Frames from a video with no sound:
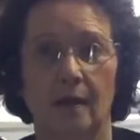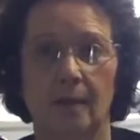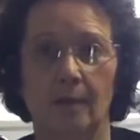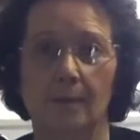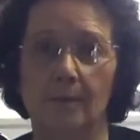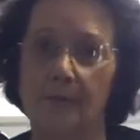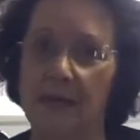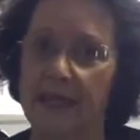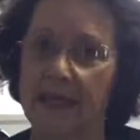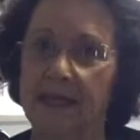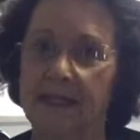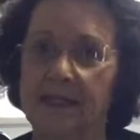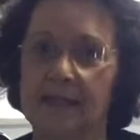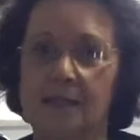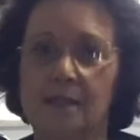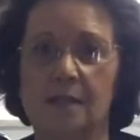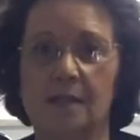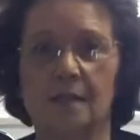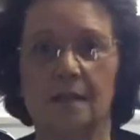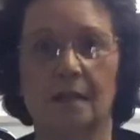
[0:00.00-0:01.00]

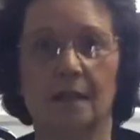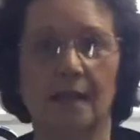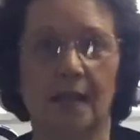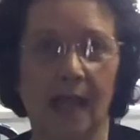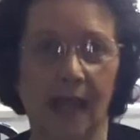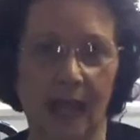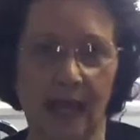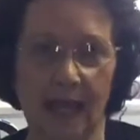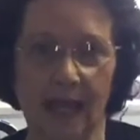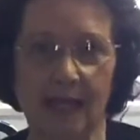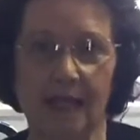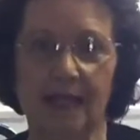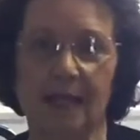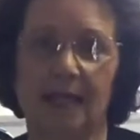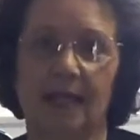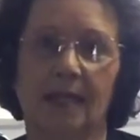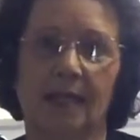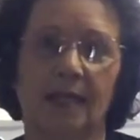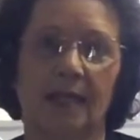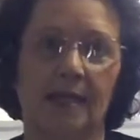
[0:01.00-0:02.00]
mints and
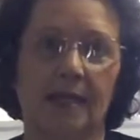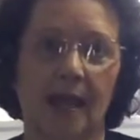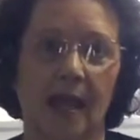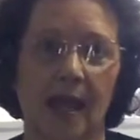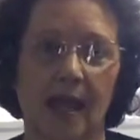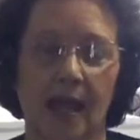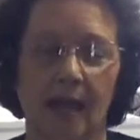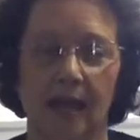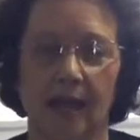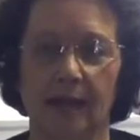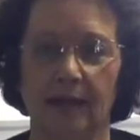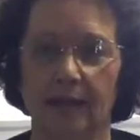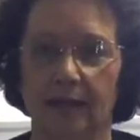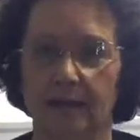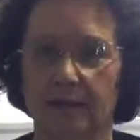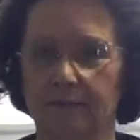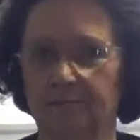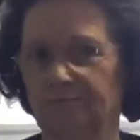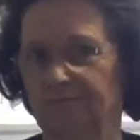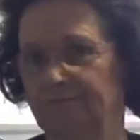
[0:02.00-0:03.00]
candy
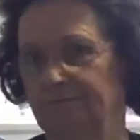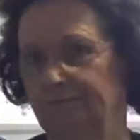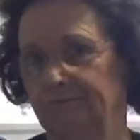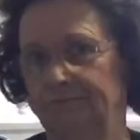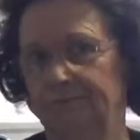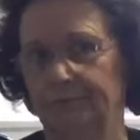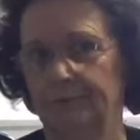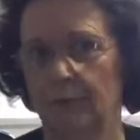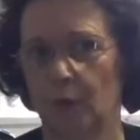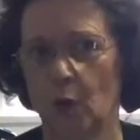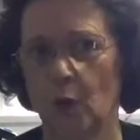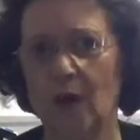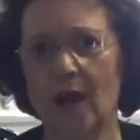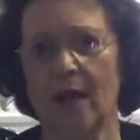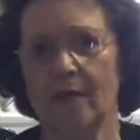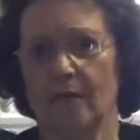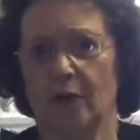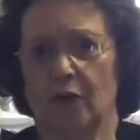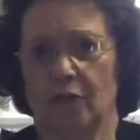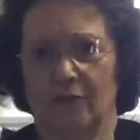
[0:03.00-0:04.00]
and
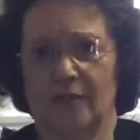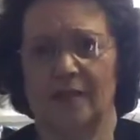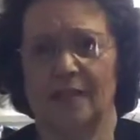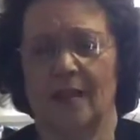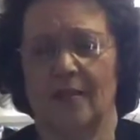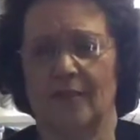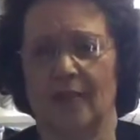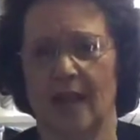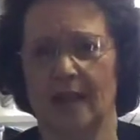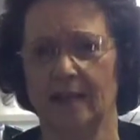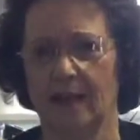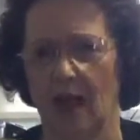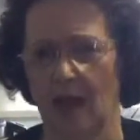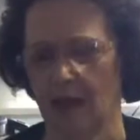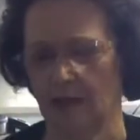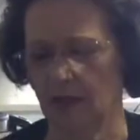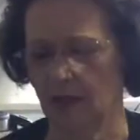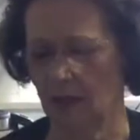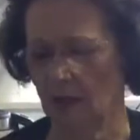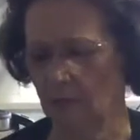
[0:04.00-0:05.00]
whatever, stuff like that,
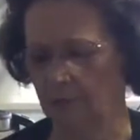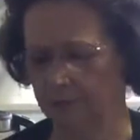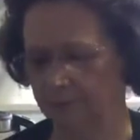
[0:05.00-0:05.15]
you know,